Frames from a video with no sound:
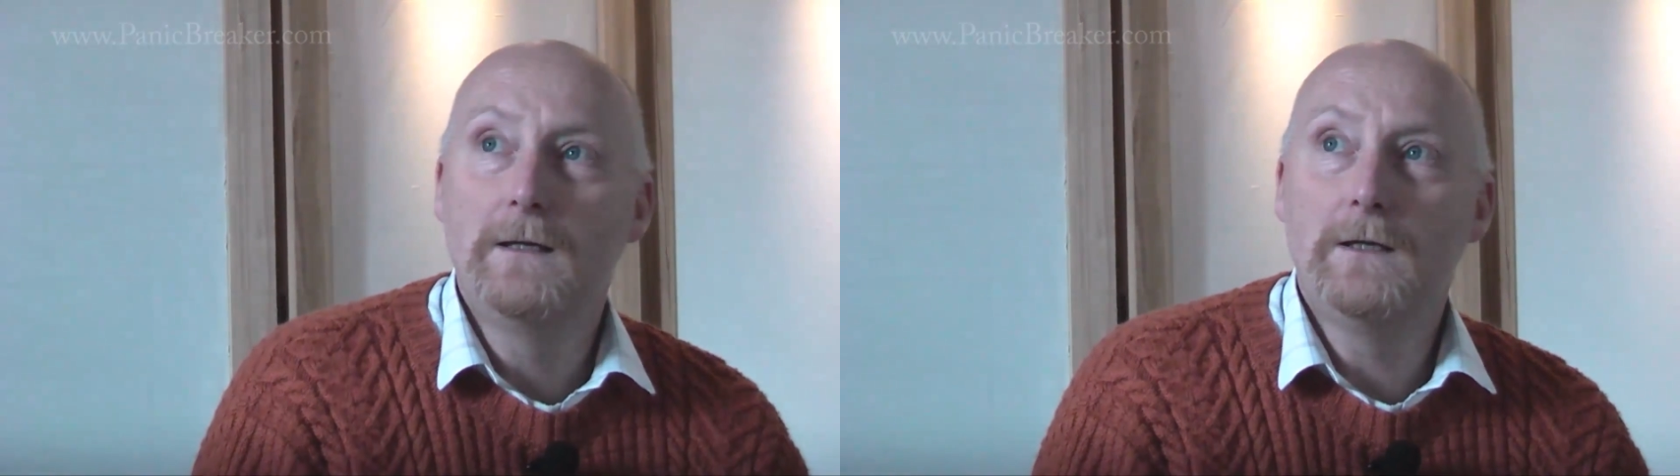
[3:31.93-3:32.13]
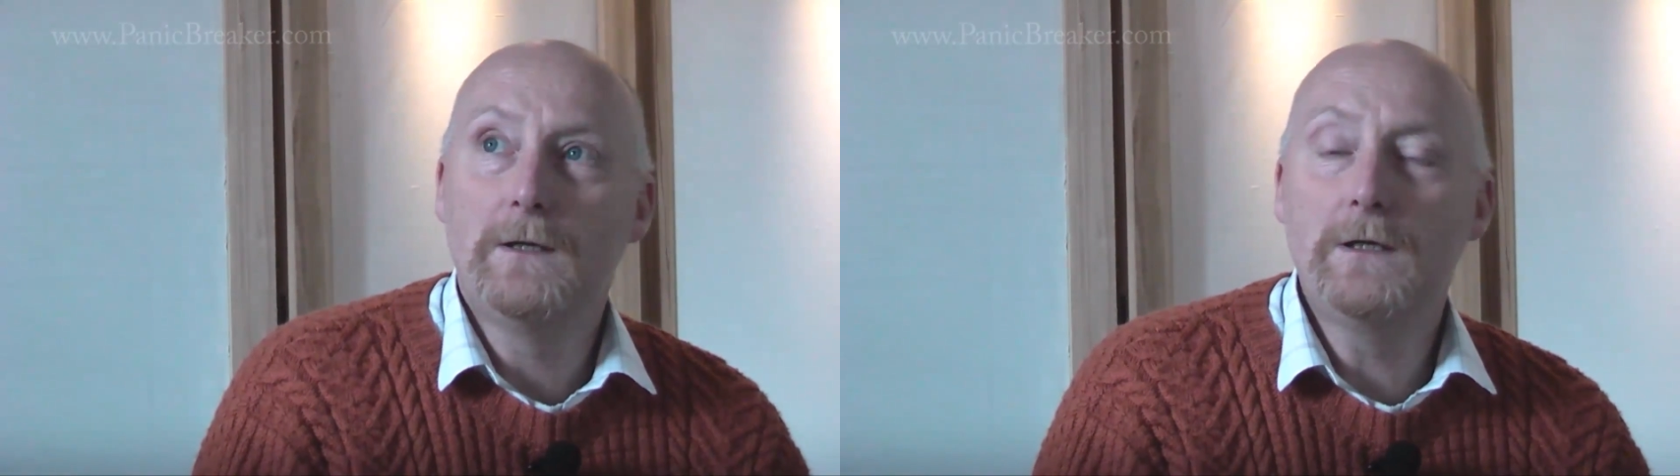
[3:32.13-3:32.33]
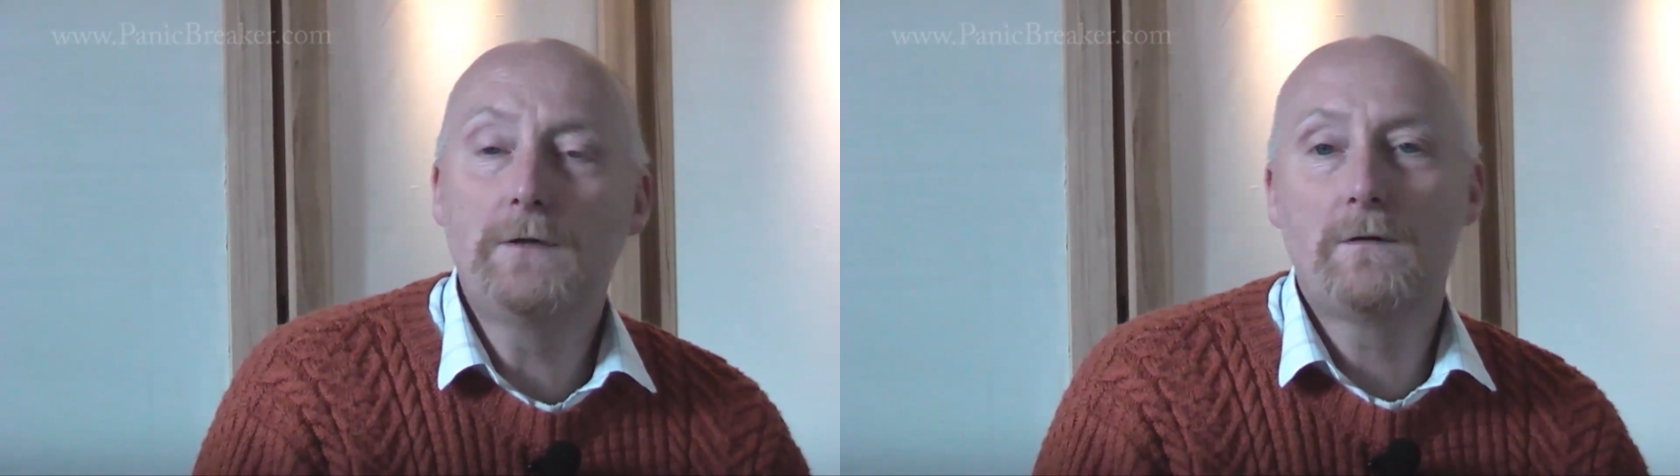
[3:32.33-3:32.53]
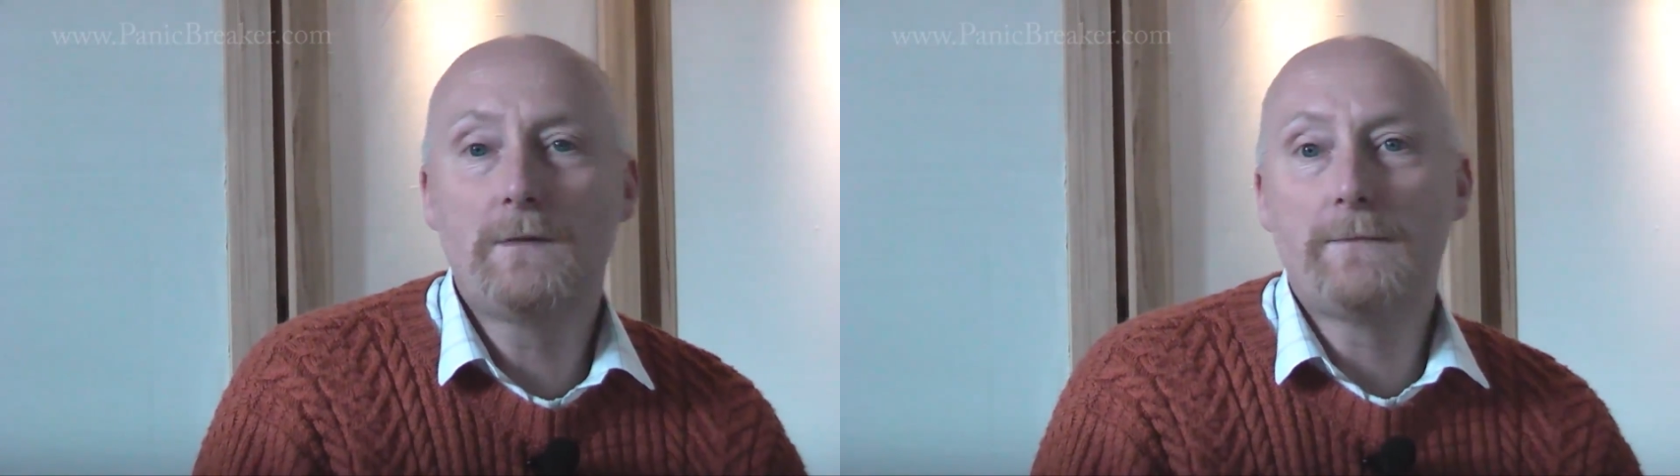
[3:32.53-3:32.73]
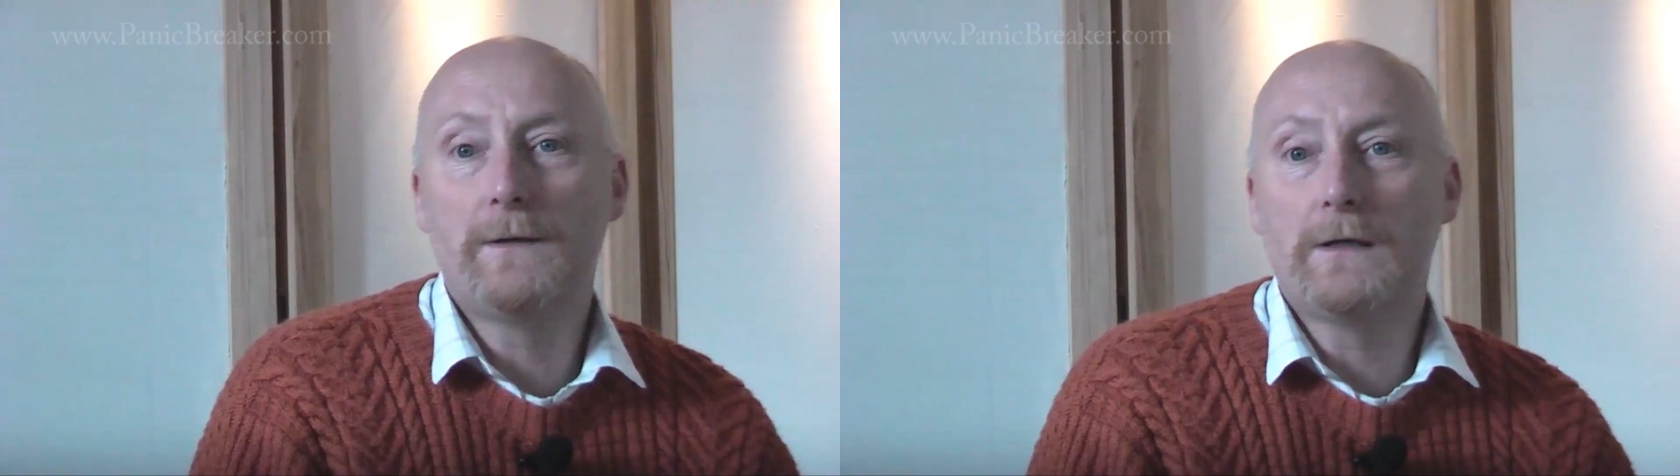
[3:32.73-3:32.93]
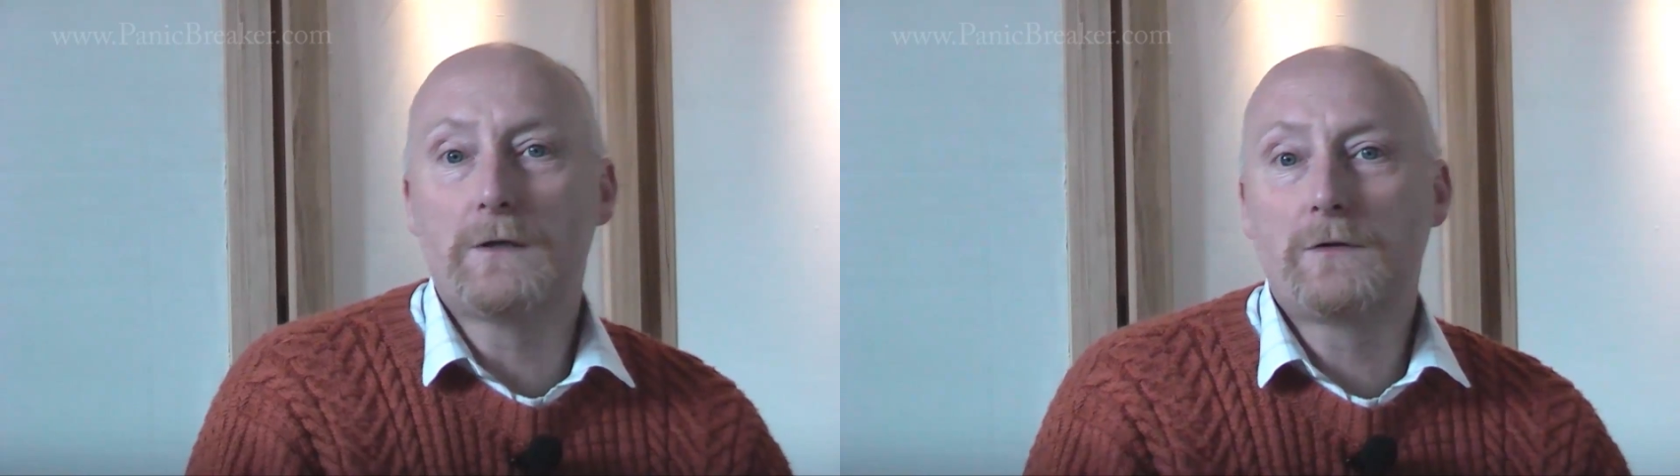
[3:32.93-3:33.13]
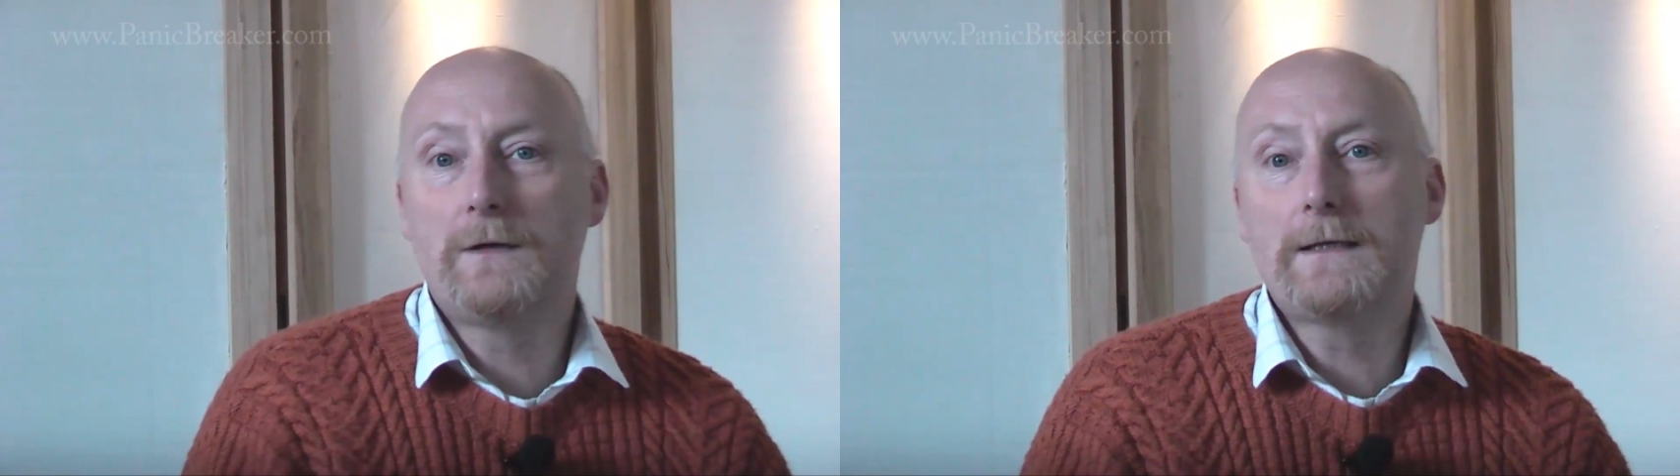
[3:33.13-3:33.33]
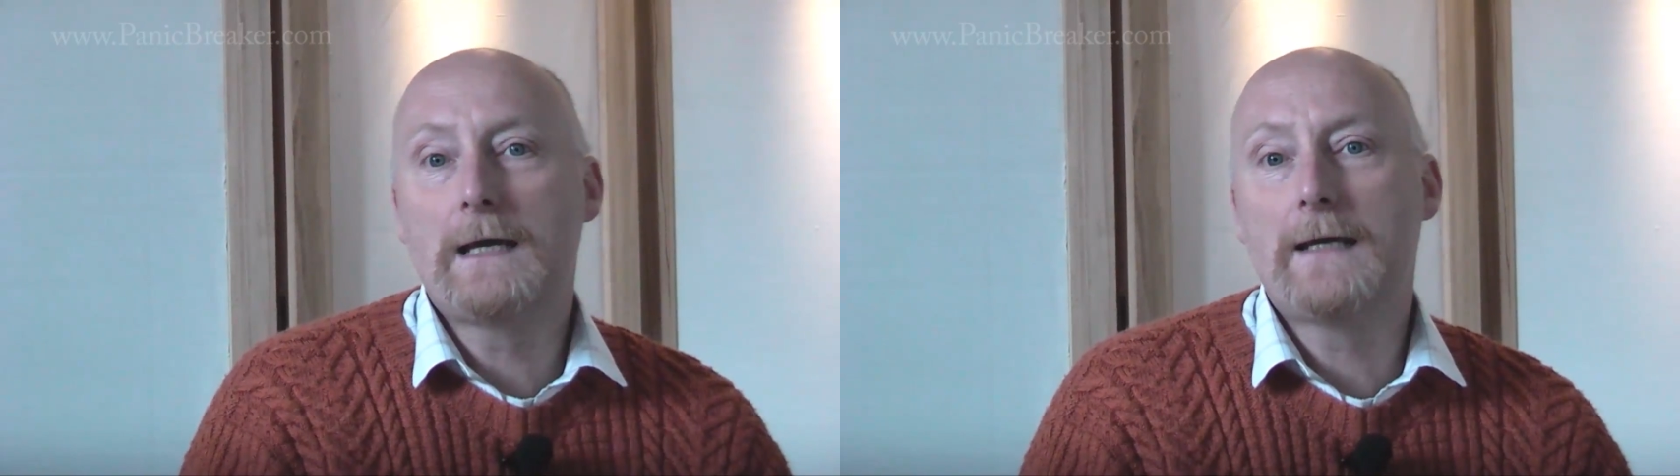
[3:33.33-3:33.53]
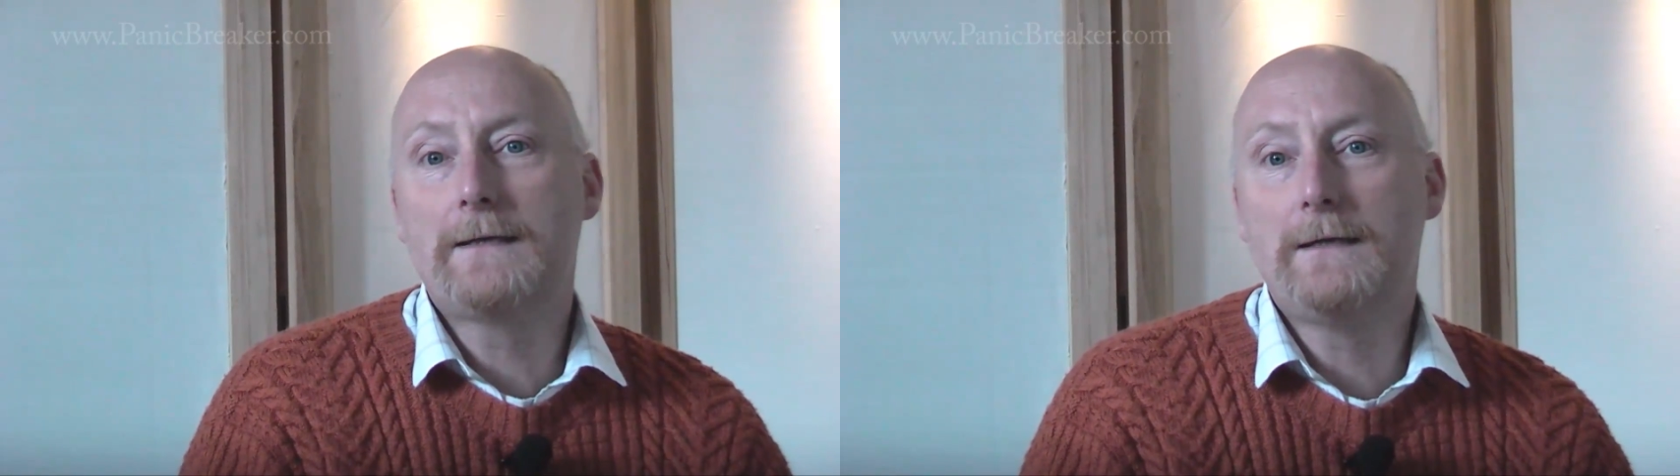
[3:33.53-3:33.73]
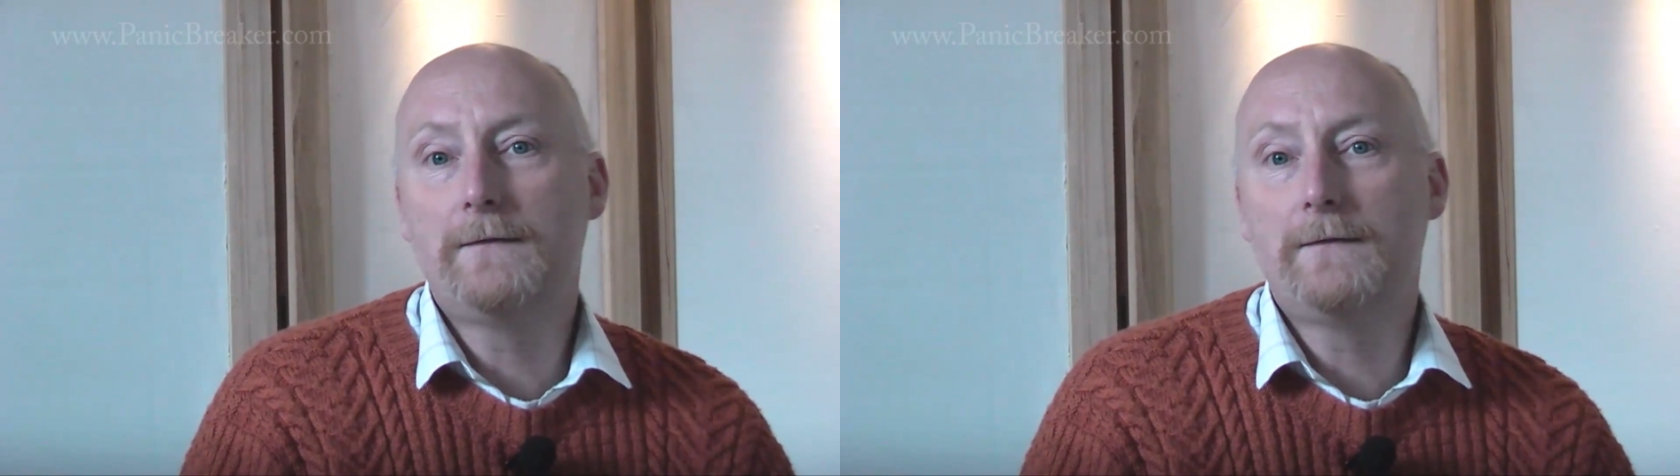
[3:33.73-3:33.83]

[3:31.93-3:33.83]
You need to remember that stress has